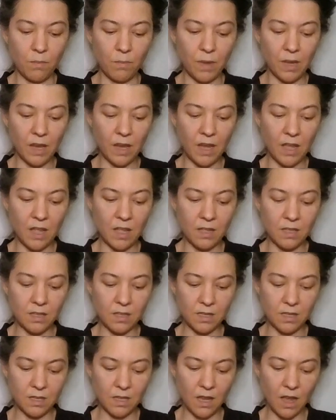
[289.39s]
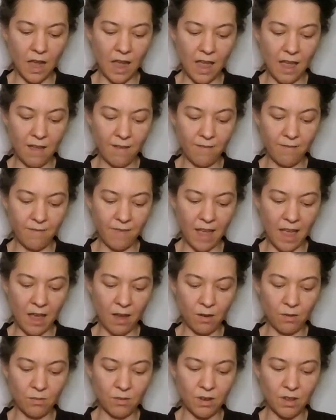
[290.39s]
because I have
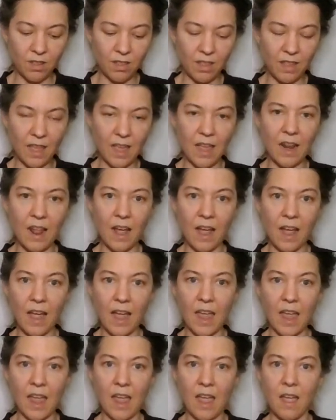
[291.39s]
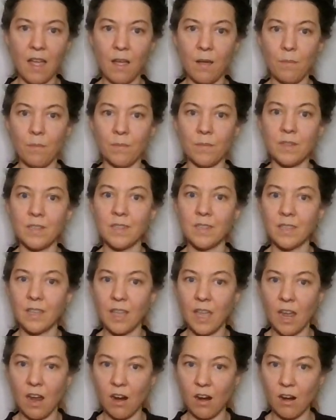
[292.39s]
found that I am
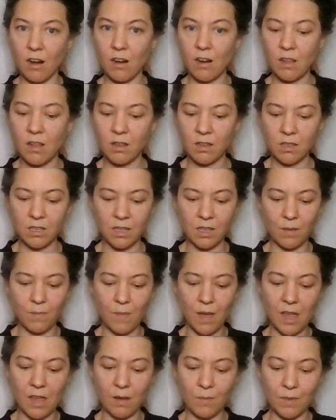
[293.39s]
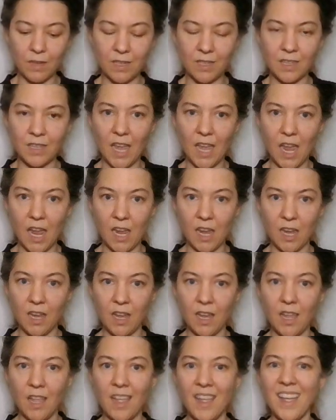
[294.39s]
scared to make a
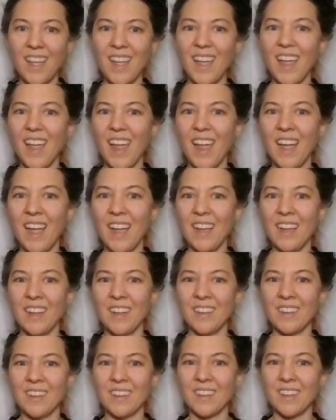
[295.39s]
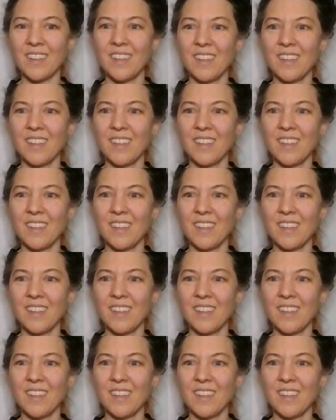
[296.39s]
mistake and